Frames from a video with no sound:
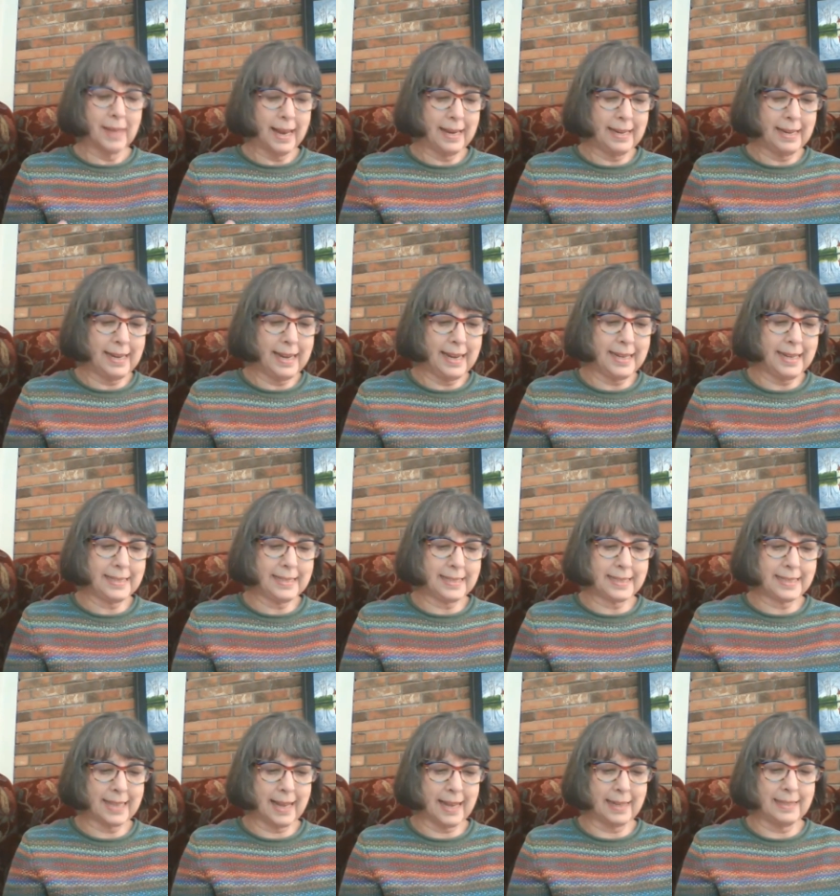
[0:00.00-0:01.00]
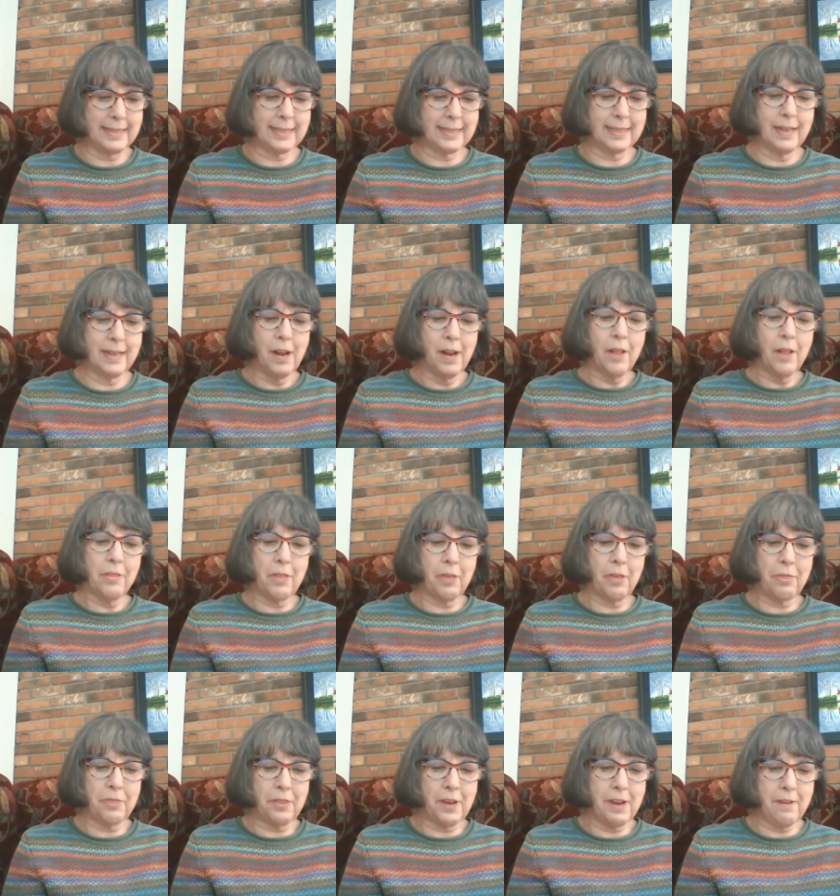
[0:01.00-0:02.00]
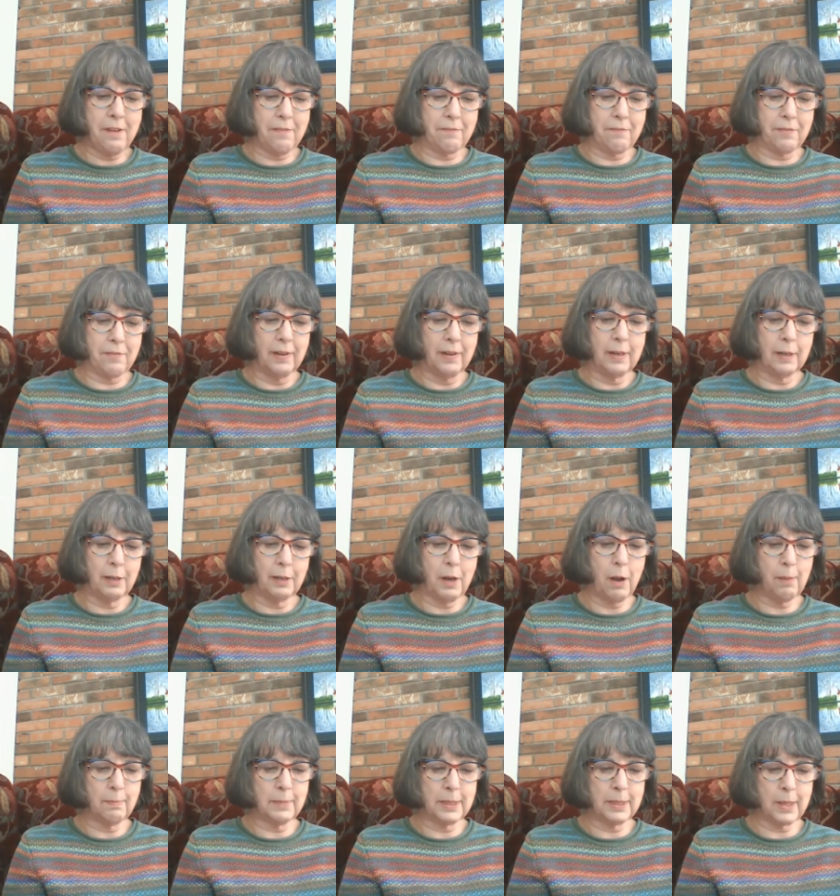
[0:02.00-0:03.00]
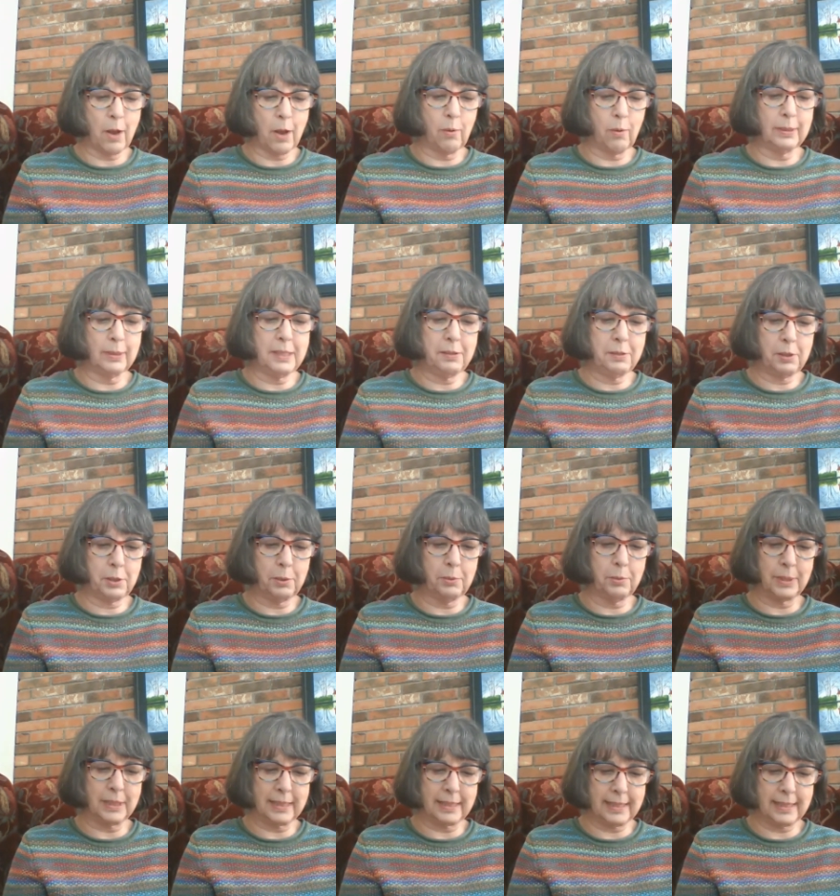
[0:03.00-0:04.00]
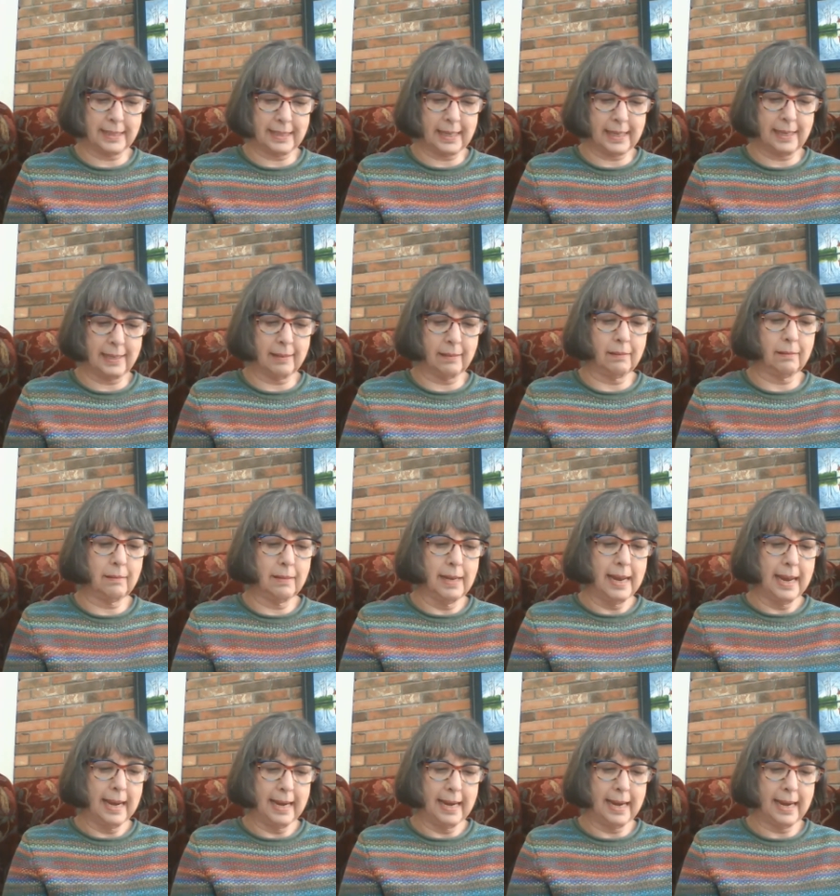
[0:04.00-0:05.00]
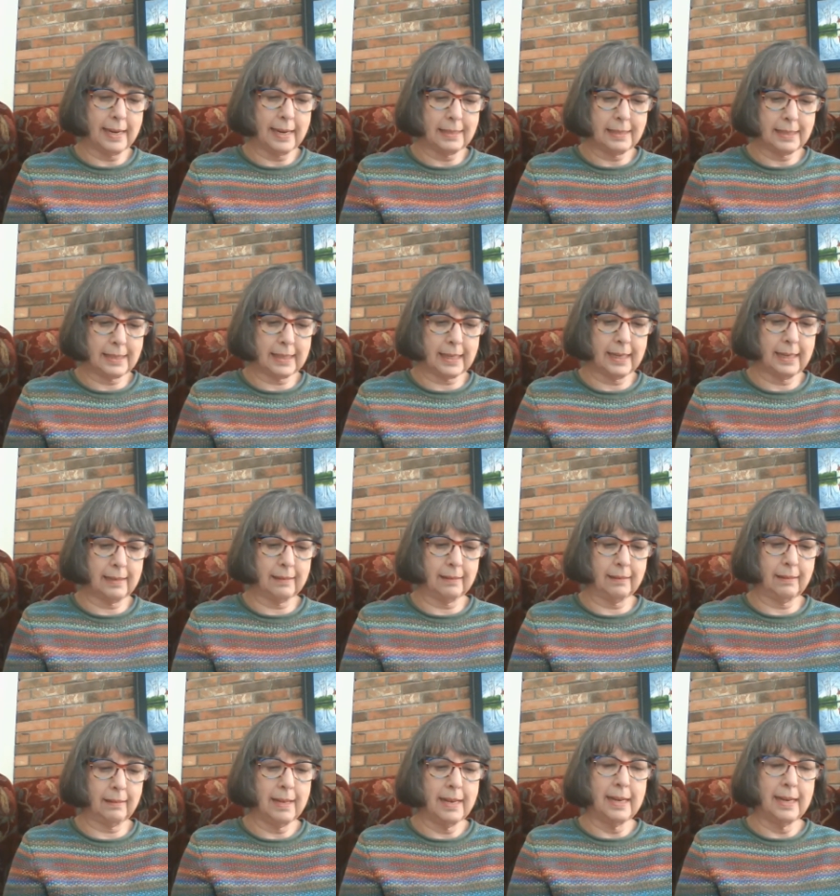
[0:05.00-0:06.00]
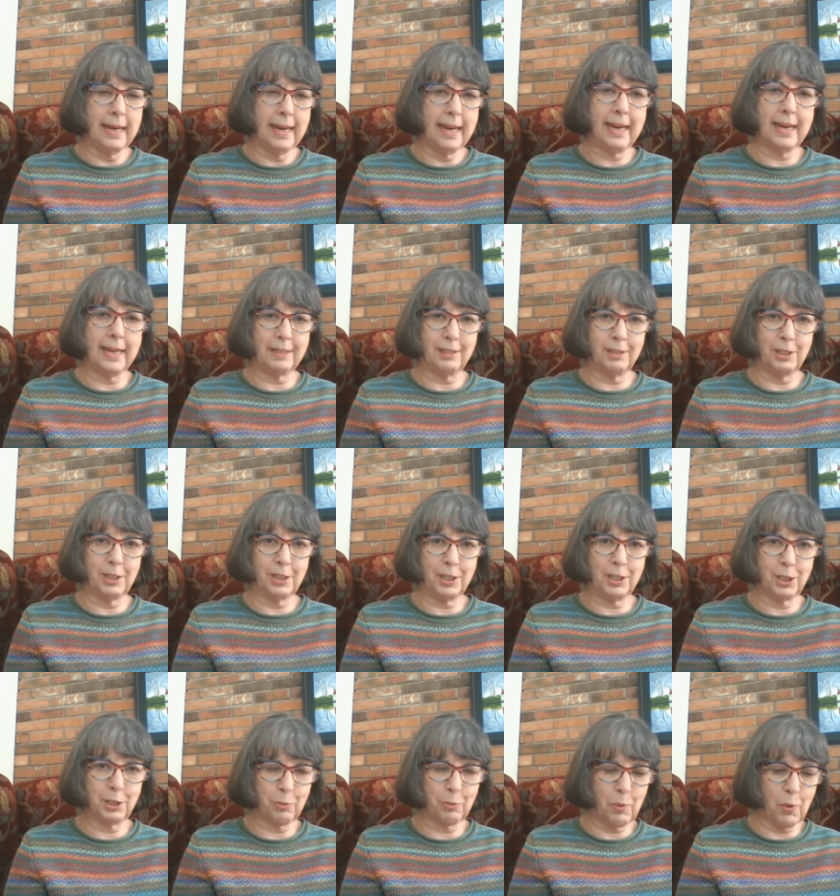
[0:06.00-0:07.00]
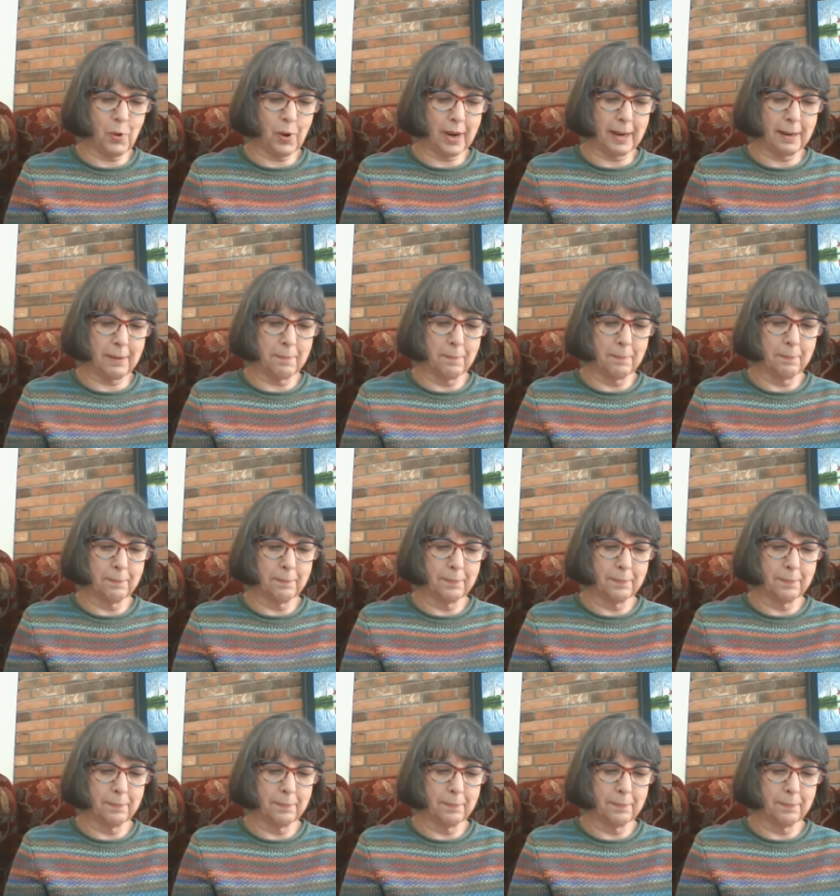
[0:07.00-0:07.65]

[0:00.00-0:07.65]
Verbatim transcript: And he says, The thief comes only to steal and kill and destroy.